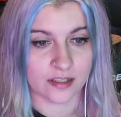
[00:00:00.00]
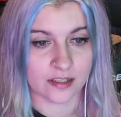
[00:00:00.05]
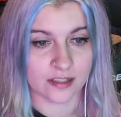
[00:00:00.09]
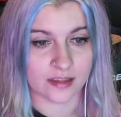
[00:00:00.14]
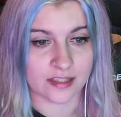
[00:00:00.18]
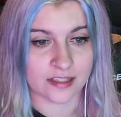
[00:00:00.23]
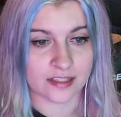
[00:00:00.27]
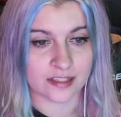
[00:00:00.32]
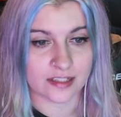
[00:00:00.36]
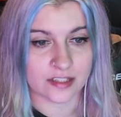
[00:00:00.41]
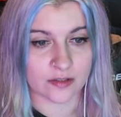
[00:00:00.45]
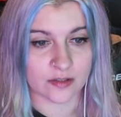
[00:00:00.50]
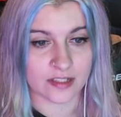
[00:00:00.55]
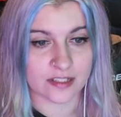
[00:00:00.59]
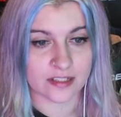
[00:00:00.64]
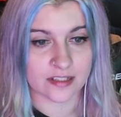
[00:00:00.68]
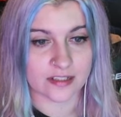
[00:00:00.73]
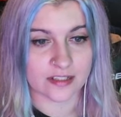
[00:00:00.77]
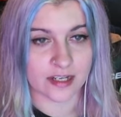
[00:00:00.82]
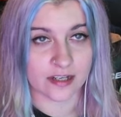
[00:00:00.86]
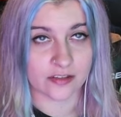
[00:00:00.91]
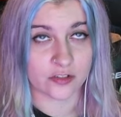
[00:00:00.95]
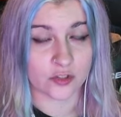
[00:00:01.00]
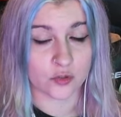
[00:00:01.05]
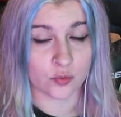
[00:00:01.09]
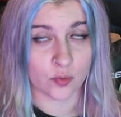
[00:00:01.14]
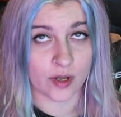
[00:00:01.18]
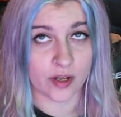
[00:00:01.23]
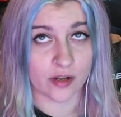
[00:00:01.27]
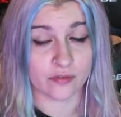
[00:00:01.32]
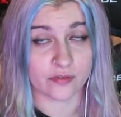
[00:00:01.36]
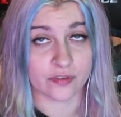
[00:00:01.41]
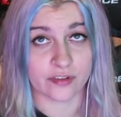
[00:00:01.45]
So this is either
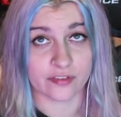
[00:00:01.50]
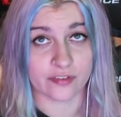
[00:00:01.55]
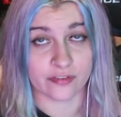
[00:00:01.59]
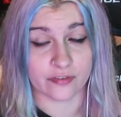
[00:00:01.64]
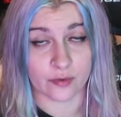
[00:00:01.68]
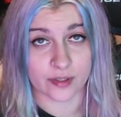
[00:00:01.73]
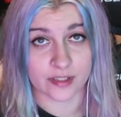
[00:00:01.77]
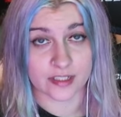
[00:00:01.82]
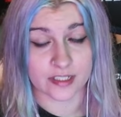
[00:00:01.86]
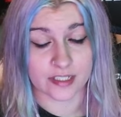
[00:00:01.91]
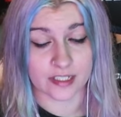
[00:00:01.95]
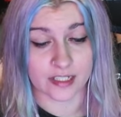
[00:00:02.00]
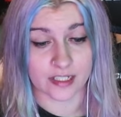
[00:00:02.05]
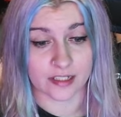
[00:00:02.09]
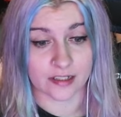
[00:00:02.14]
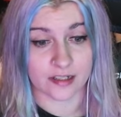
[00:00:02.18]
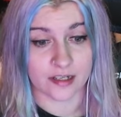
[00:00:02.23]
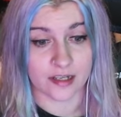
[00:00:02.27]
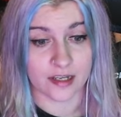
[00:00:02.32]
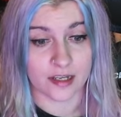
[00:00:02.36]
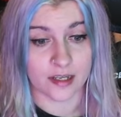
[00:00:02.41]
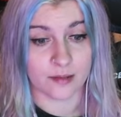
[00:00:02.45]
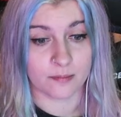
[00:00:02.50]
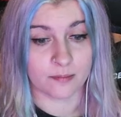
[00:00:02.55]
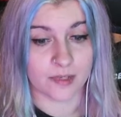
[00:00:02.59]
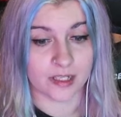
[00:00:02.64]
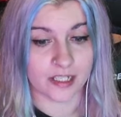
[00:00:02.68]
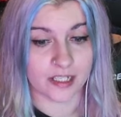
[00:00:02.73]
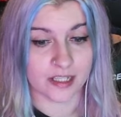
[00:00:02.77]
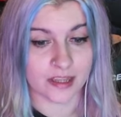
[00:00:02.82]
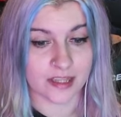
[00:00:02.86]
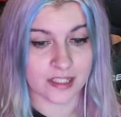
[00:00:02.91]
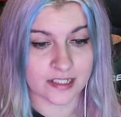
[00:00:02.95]
12 or 14,
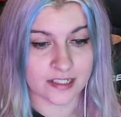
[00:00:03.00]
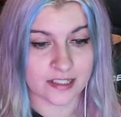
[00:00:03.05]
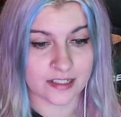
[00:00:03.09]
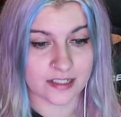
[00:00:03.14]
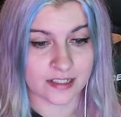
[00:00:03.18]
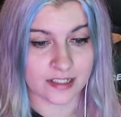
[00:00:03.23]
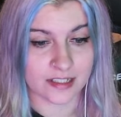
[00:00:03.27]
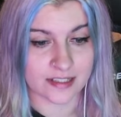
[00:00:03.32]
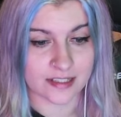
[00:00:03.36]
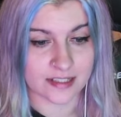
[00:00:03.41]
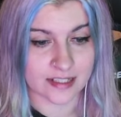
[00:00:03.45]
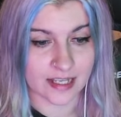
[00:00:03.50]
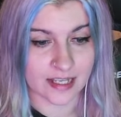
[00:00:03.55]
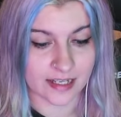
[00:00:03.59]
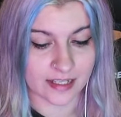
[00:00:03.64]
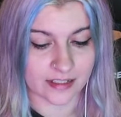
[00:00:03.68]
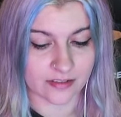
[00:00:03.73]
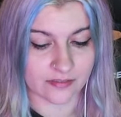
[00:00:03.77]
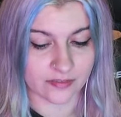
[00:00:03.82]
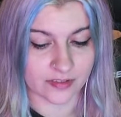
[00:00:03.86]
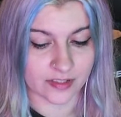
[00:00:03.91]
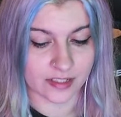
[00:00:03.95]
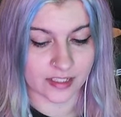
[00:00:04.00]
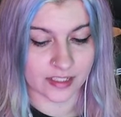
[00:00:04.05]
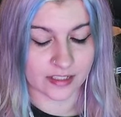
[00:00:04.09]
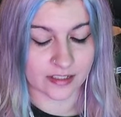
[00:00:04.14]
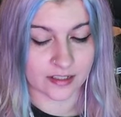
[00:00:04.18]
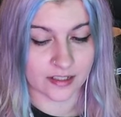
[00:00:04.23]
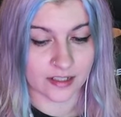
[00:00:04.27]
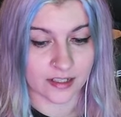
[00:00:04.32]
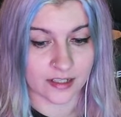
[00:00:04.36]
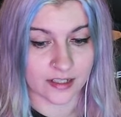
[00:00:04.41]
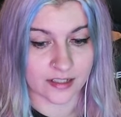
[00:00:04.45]
meaning this consecutively
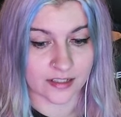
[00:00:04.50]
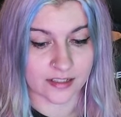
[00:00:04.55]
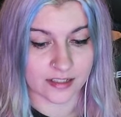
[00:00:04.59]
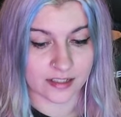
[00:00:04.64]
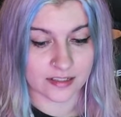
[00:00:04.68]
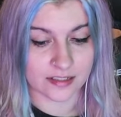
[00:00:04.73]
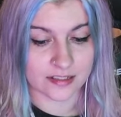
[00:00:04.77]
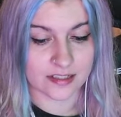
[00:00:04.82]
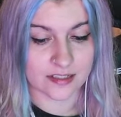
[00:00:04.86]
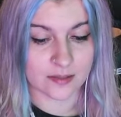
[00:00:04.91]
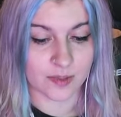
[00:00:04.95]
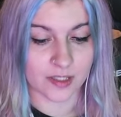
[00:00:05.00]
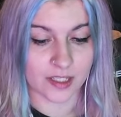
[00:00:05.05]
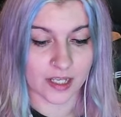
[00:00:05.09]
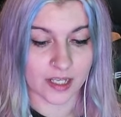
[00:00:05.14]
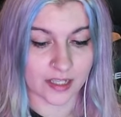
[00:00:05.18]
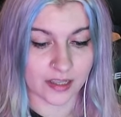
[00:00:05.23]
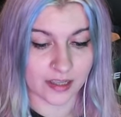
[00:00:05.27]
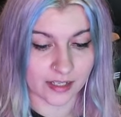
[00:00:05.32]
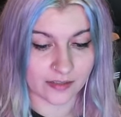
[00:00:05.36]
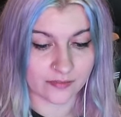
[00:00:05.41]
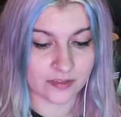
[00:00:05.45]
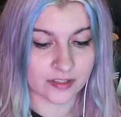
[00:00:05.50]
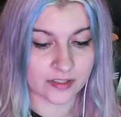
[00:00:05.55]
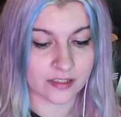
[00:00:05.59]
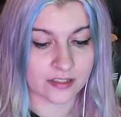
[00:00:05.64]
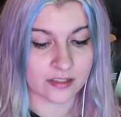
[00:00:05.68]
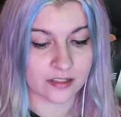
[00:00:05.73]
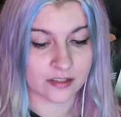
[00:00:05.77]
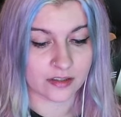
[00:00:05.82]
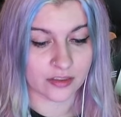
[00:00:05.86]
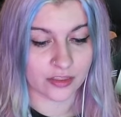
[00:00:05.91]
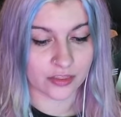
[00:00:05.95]
needs to be
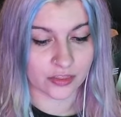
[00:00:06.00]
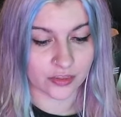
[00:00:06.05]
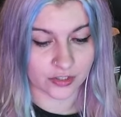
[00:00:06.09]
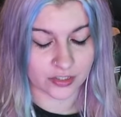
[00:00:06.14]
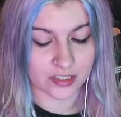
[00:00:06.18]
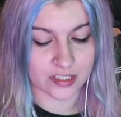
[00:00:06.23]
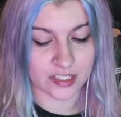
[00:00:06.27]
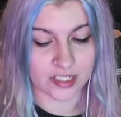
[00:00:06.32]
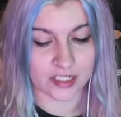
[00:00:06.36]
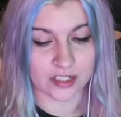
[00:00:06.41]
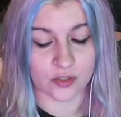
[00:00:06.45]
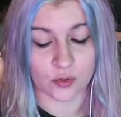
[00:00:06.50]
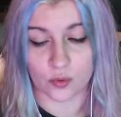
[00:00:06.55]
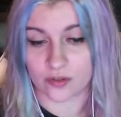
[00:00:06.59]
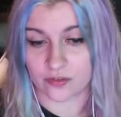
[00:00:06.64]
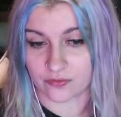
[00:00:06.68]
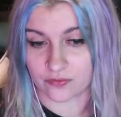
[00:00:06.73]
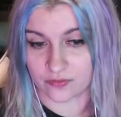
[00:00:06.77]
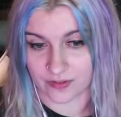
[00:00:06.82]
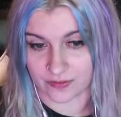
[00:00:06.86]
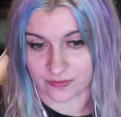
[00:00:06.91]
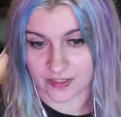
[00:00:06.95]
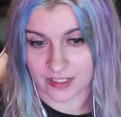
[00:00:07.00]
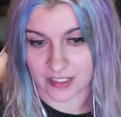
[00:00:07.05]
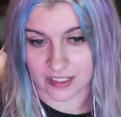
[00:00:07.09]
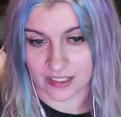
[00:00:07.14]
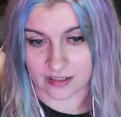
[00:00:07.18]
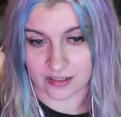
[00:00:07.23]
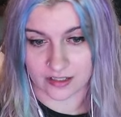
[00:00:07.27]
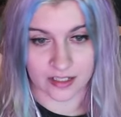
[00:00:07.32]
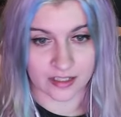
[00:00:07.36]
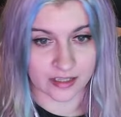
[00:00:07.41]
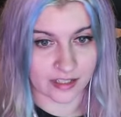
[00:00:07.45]
11, 13, or
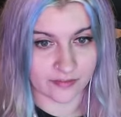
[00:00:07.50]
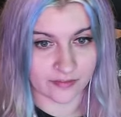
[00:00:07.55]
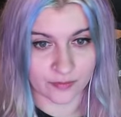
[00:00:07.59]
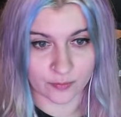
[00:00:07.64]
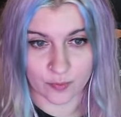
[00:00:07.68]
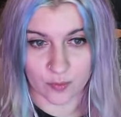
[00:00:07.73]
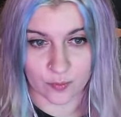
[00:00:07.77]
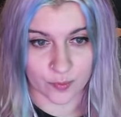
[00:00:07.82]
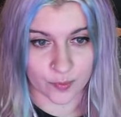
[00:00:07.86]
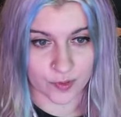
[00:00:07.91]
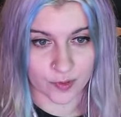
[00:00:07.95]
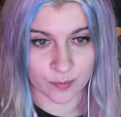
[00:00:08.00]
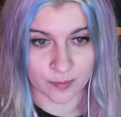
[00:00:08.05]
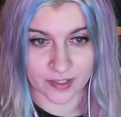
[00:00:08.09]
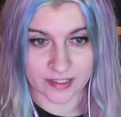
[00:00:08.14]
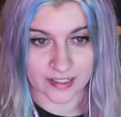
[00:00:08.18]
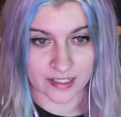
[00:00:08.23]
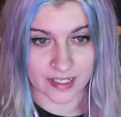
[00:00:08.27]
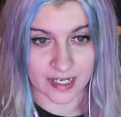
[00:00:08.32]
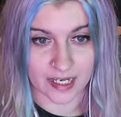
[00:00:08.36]
15. 11 won't work because I can't